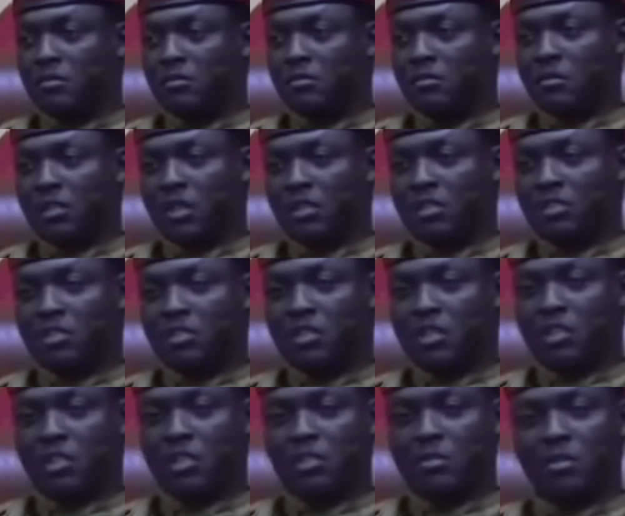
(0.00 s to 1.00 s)
We need to
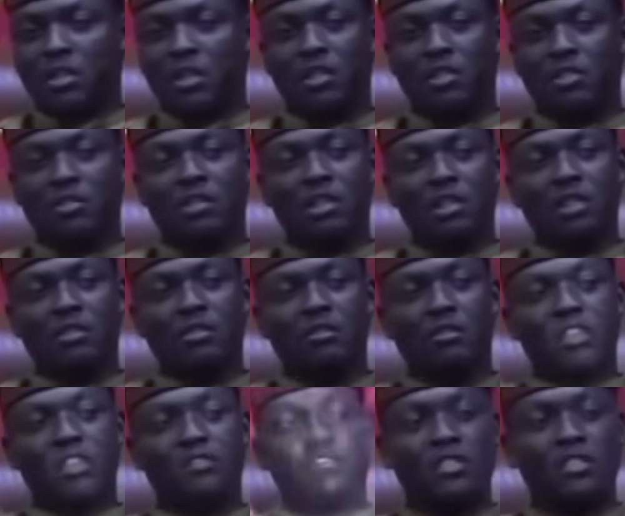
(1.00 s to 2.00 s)
change the pace, we need to
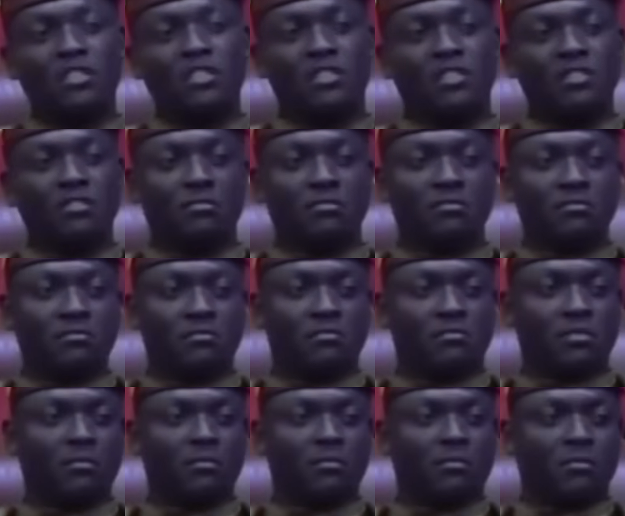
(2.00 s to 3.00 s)
move quickly.
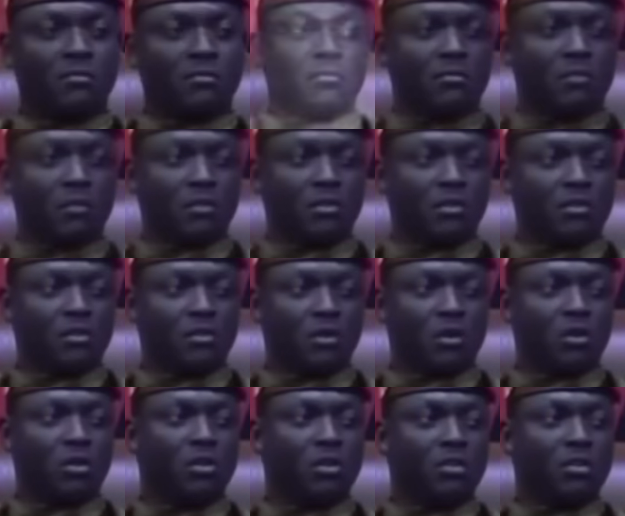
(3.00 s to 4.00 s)

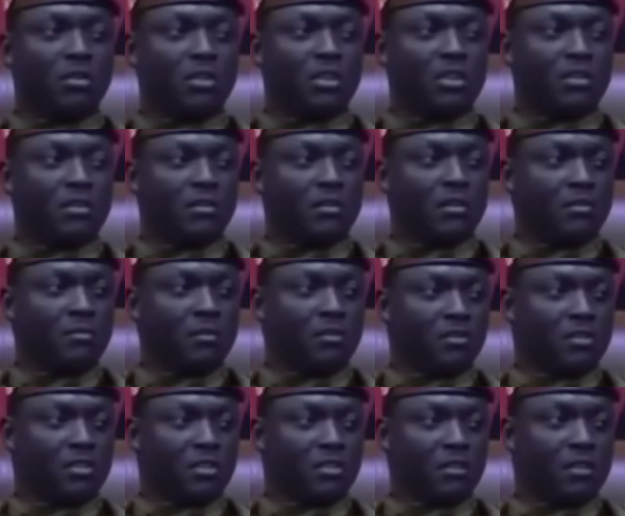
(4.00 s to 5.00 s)
All countries are
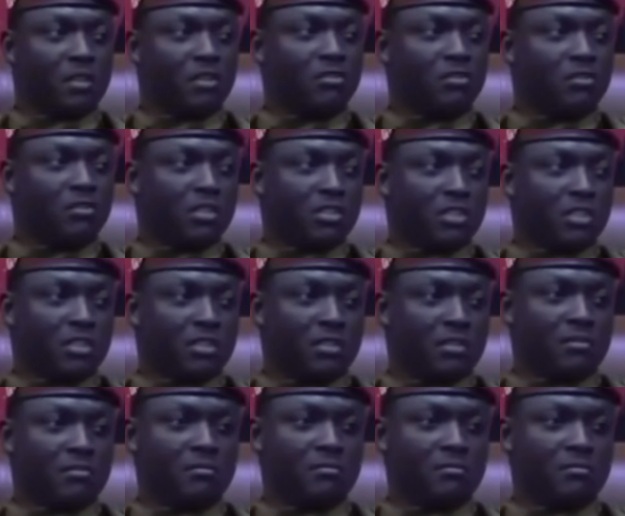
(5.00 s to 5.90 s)
in a state of urgency.